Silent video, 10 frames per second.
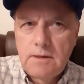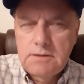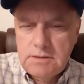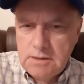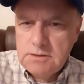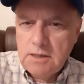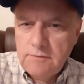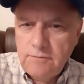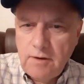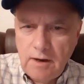seeing
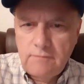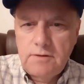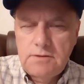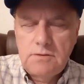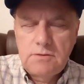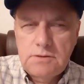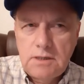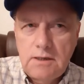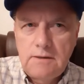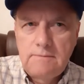Jennifer every
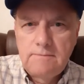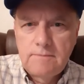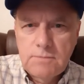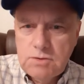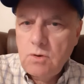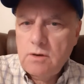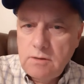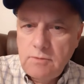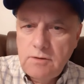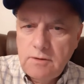Tuesday,
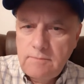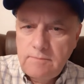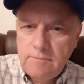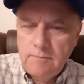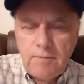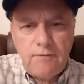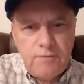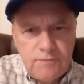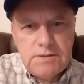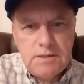talking with her about
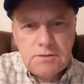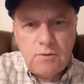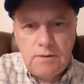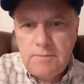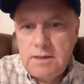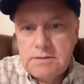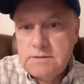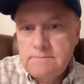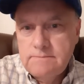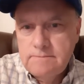15, 20
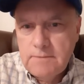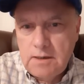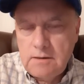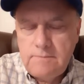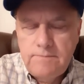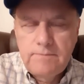minutes, you know?